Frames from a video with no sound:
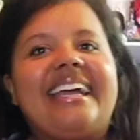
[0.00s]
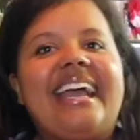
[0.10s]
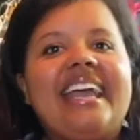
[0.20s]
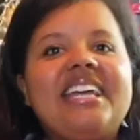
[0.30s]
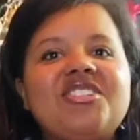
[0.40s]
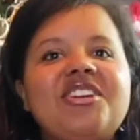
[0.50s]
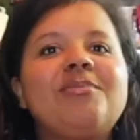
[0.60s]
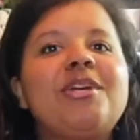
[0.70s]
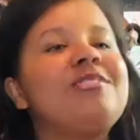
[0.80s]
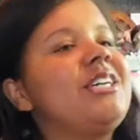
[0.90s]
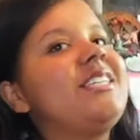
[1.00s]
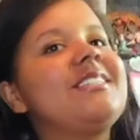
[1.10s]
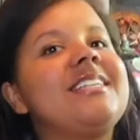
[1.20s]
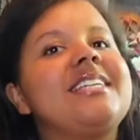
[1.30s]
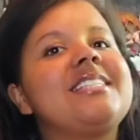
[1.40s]
Hey
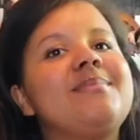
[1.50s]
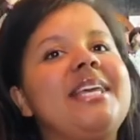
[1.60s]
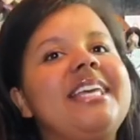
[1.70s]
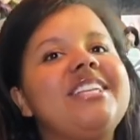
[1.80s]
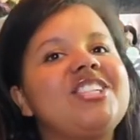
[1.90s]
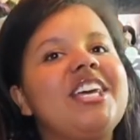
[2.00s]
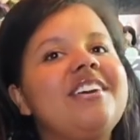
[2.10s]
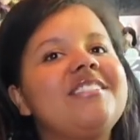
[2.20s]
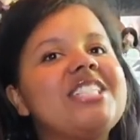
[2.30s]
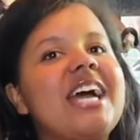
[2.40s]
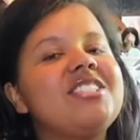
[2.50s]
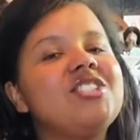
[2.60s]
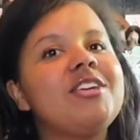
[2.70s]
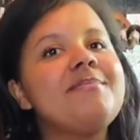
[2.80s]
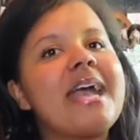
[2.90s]
Dreamweavers, it's me Keisha here at Enchanted
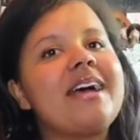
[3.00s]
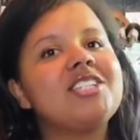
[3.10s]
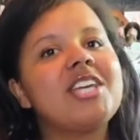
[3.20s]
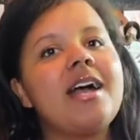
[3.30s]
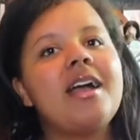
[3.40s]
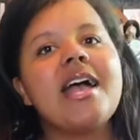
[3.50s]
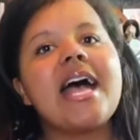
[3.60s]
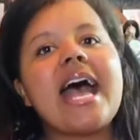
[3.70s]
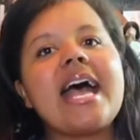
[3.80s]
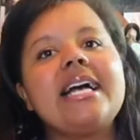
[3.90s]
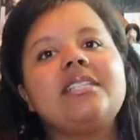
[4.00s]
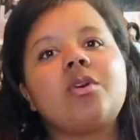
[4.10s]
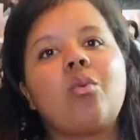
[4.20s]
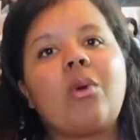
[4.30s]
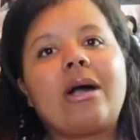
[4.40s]
Dreamcatcher, and
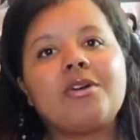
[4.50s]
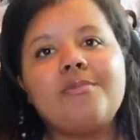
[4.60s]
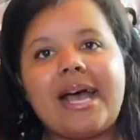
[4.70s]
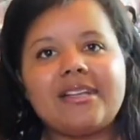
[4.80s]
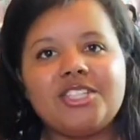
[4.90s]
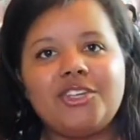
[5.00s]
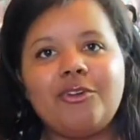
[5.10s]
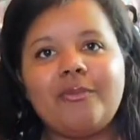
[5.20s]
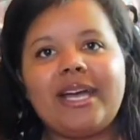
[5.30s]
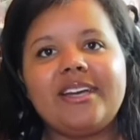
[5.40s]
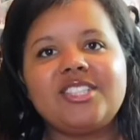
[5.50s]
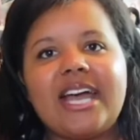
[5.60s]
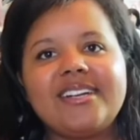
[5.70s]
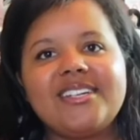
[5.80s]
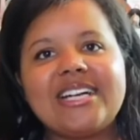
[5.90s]
welcome back to my
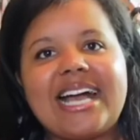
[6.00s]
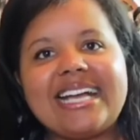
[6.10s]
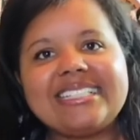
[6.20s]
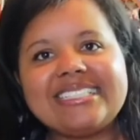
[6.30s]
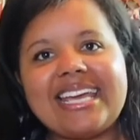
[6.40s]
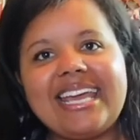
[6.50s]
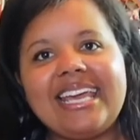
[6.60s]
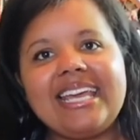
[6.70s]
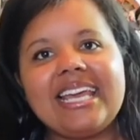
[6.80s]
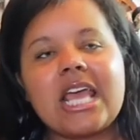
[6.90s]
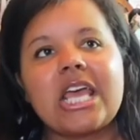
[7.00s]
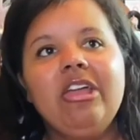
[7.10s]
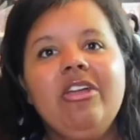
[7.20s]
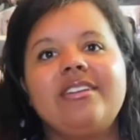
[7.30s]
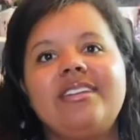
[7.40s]
channel and
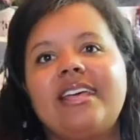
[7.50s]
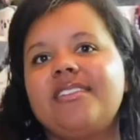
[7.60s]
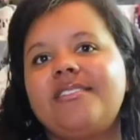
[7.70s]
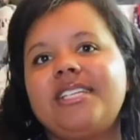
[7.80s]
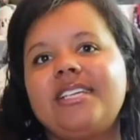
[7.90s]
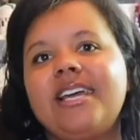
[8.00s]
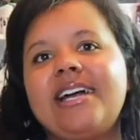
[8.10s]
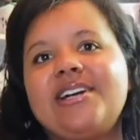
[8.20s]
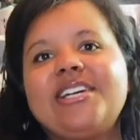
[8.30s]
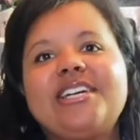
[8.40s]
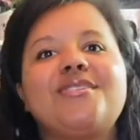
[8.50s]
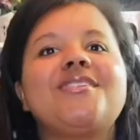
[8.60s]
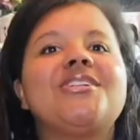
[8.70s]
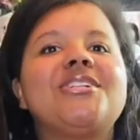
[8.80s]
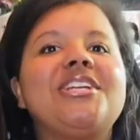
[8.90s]
another video. If
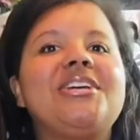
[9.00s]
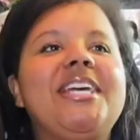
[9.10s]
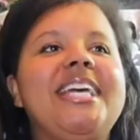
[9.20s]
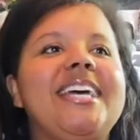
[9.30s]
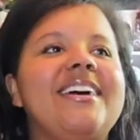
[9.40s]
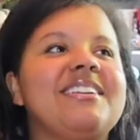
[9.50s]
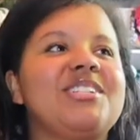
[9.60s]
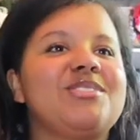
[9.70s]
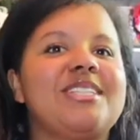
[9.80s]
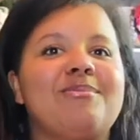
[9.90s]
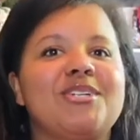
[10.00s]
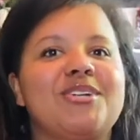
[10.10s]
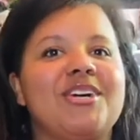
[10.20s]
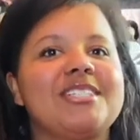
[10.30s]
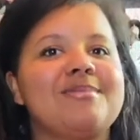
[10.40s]
you're new here and you've stumbled
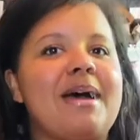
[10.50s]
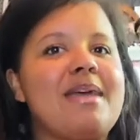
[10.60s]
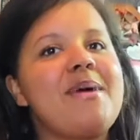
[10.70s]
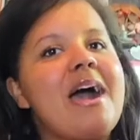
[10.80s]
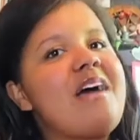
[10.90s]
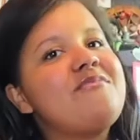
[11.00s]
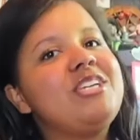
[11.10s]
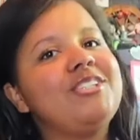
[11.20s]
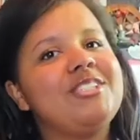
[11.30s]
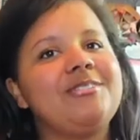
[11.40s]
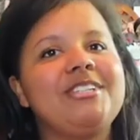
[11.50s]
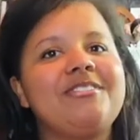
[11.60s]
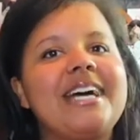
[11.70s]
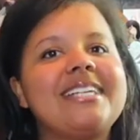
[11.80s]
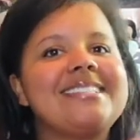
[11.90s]
across my part of the YouTube
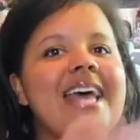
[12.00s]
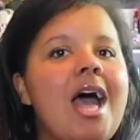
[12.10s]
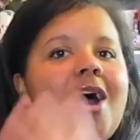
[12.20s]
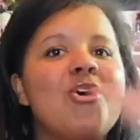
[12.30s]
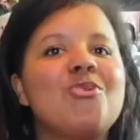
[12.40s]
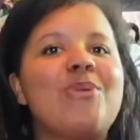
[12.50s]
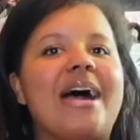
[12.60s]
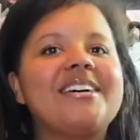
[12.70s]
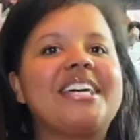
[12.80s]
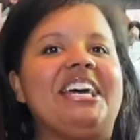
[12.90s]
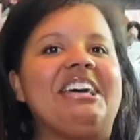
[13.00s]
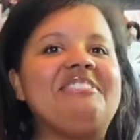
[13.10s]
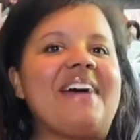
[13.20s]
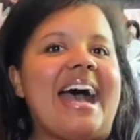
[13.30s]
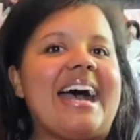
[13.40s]
universe,
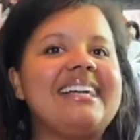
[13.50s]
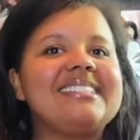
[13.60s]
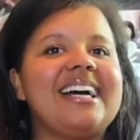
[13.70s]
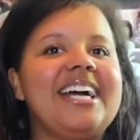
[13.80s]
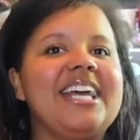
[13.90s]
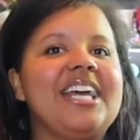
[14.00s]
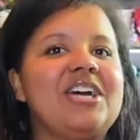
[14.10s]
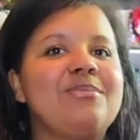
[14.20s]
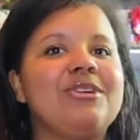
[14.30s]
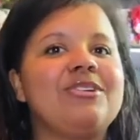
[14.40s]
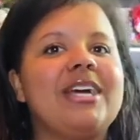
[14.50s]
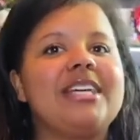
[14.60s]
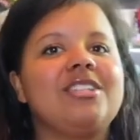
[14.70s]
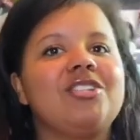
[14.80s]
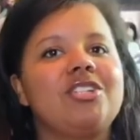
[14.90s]
welcome, and I hope you
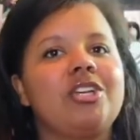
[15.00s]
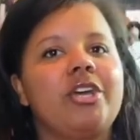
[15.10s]
enjoy